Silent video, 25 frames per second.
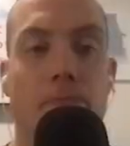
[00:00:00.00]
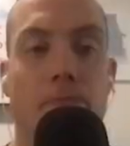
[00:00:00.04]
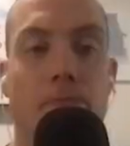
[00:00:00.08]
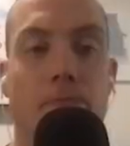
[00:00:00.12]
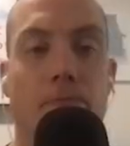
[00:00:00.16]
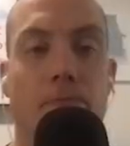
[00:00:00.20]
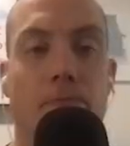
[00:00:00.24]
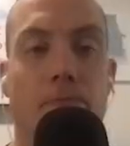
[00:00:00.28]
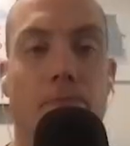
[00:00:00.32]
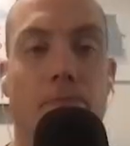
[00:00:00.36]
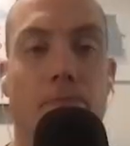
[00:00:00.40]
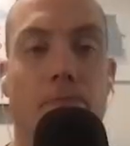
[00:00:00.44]

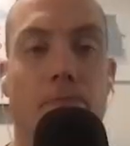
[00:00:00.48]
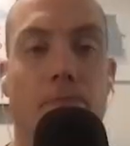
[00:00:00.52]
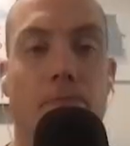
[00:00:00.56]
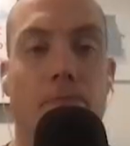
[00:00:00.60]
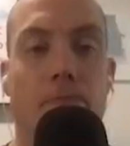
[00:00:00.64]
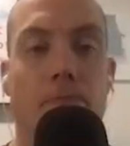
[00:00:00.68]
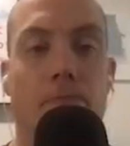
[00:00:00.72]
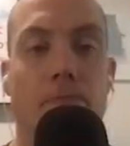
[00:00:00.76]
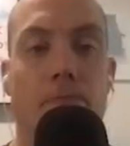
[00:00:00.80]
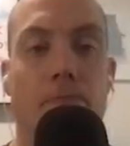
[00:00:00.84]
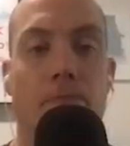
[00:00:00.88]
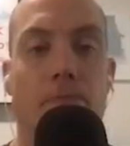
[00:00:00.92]

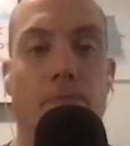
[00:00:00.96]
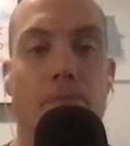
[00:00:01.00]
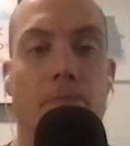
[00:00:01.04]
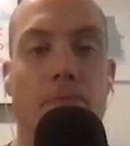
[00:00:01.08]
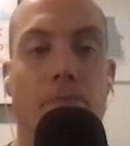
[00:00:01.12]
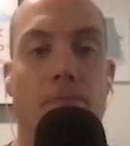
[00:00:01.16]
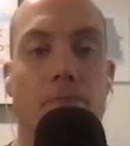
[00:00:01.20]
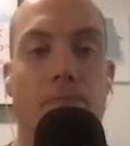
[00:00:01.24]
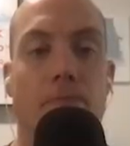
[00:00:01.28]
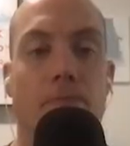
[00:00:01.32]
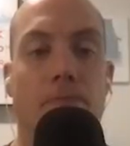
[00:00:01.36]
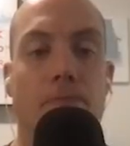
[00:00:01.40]

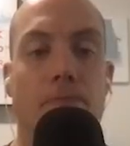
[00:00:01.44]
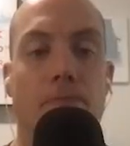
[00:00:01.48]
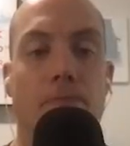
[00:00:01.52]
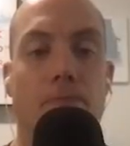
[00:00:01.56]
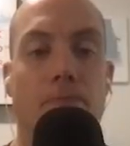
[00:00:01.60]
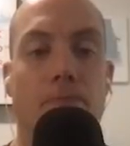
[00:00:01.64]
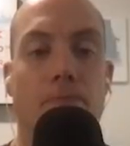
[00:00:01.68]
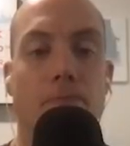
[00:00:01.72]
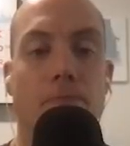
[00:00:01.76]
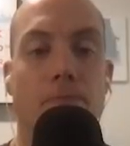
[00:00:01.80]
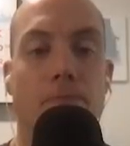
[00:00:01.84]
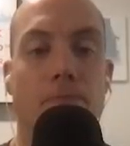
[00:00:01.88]

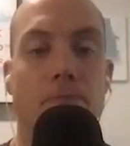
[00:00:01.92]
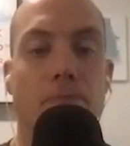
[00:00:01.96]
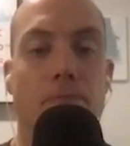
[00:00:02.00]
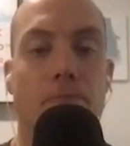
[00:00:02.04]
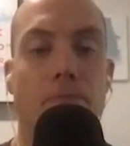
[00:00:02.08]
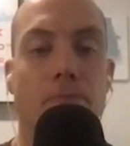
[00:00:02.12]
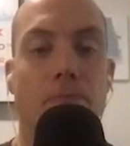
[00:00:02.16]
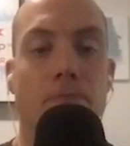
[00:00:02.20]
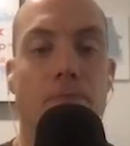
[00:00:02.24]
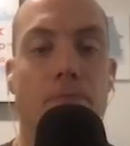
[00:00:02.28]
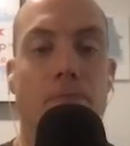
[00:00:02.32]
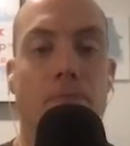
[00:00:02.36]

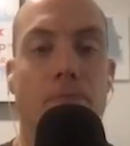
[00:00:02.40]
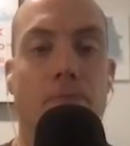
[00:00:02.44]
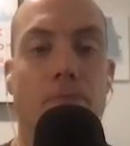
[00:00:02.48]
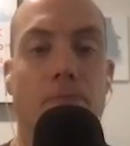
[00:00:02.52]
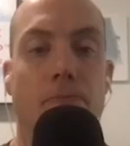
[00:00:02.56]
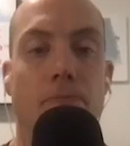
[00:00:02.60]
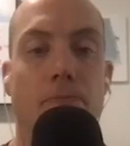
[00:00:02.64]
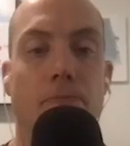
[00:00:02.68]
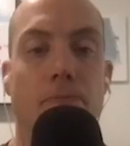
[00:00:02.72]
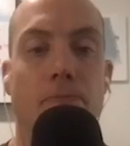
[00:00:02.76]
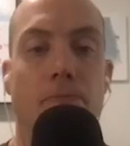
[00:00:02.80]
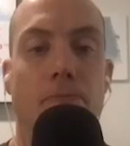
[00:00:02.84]

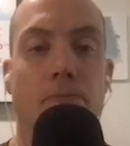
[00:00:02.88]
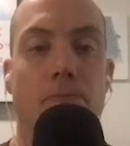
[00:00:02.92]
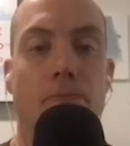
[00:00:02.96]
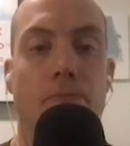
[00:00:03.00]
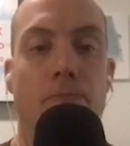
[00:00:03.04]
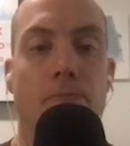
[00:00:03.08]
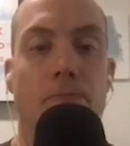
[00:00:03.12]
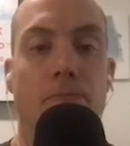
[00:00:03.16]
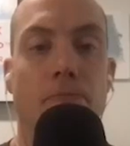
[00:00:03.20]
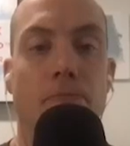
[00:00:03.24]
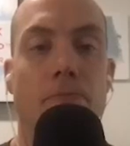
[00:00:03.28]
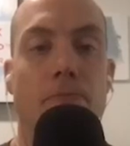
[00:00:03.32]

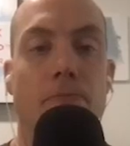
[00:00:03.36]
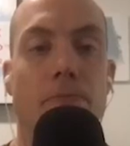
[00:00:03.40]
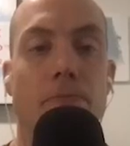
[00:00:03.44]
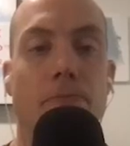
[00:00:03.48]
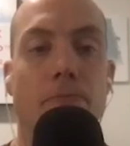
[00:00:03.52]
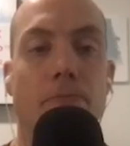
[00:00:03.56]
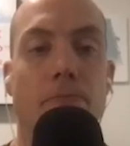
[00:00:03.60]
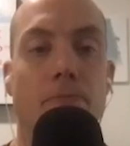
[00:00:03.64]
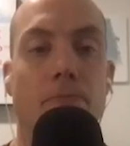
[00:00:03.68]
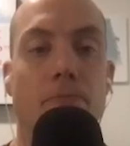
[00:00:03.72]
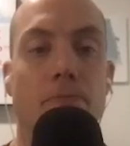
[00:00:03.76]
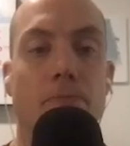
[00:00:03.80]

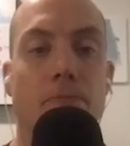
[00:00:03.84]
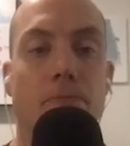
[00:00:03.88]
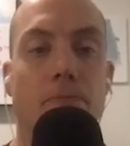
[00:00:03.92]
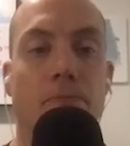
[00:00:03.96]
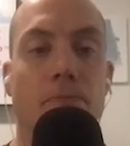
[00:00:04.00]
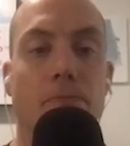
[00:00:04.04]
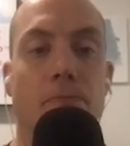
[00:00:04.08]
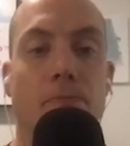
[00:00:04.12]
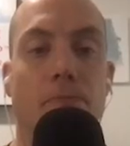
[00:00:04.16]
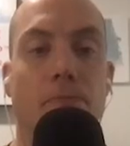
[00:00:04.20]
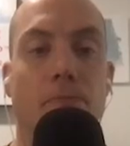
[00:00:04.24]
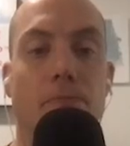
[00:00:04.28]

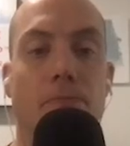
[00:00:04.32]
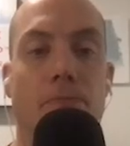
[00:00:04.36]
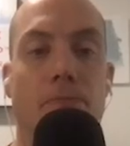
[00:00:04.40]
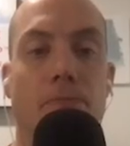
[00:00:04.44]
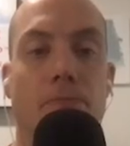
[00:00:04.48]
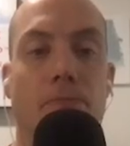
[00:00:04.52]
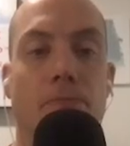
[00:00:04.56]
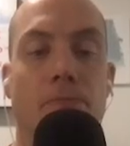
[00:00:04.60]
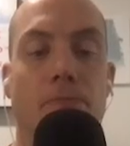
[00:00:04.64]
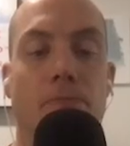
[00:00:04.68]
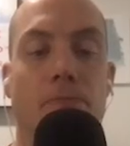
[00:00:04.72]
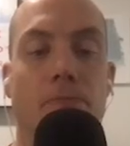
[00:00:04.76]

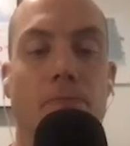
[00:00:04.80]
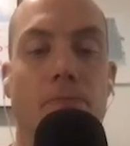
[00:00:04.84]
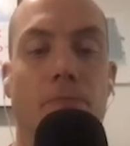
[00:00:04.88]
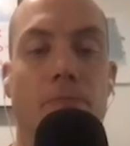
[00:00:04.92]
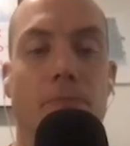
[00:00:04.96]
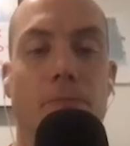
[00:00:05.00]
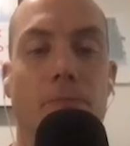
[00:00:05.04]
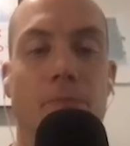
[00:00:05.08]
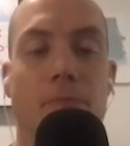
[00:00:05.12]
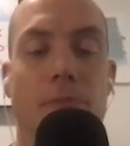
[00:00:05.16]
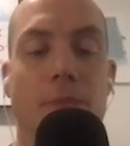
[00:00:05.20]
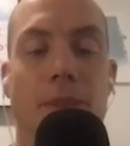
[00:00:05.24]

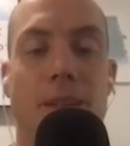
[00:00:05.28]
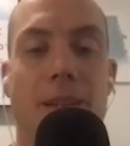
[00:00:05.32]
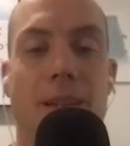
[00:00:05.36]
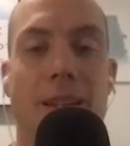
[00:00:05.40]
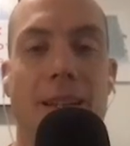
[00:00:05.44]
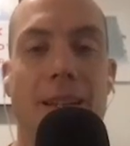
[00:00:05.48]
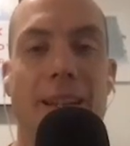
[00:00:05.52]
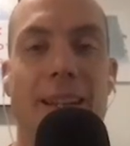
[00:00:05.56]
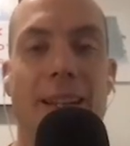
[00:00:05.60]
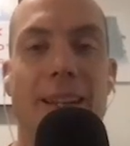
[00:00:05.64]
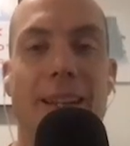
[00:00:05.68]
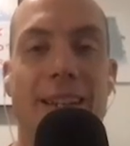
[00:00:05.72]

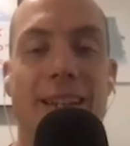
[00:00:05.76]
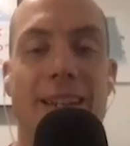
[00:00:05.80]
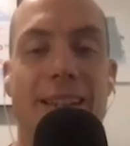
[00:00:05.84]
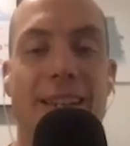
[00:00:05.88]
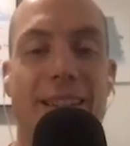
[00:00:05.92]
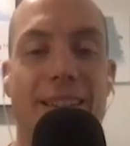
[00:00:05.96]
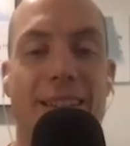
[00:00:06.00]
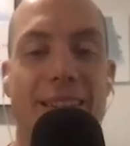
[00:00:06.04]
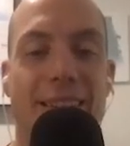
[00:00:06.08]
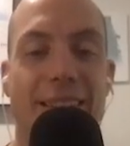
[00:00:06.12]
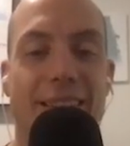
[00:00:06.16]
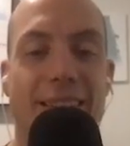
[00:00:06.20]

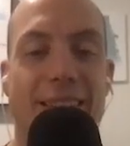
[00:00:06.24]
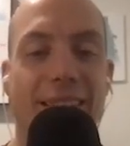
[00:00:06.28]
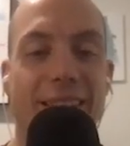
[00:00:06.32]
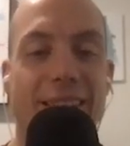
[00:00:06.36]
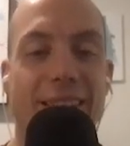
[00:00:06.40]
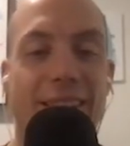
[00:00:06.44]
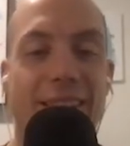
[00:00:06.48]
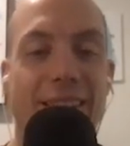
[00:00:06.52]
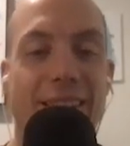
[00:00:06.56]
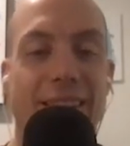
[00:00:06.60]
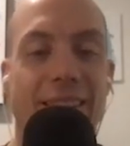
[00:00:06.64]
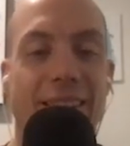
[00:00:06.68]

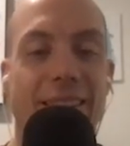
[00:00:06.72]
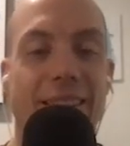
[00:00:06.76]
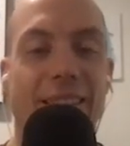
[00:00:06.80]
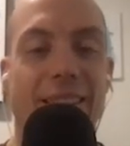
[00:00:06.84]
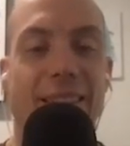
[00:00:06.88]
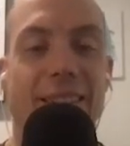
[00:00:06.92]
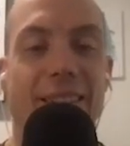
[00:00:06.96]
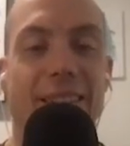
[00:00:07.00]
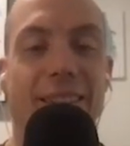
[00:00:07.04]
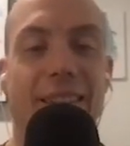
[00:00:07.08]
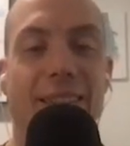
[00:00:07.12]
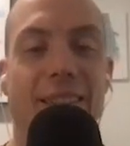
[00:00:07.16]

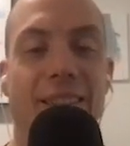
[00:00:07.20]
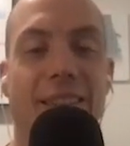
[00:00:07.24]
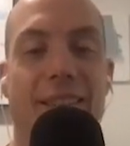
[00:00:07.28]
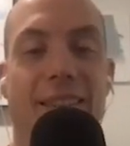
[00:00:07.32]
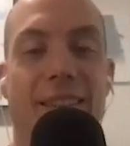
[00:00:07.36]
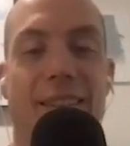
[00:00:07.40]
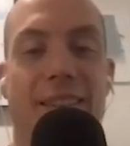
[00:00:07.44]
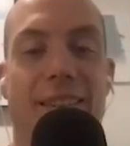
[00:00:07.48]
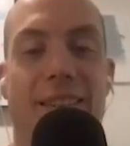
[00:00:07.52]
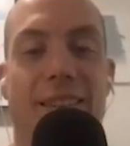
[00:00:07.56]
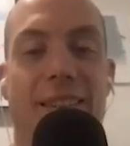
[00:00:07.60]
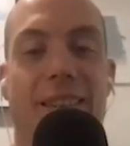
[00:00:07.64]

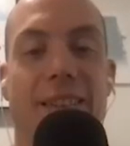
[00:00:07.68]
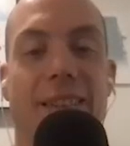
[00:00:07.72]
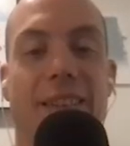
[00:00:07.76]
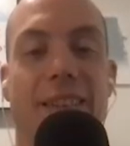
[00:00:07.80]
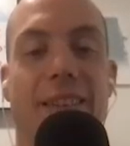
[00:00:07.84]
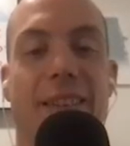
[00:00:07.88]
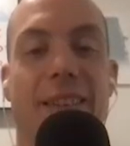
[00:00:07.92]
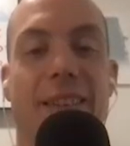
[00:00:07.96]
No words are spoken by the person on screen.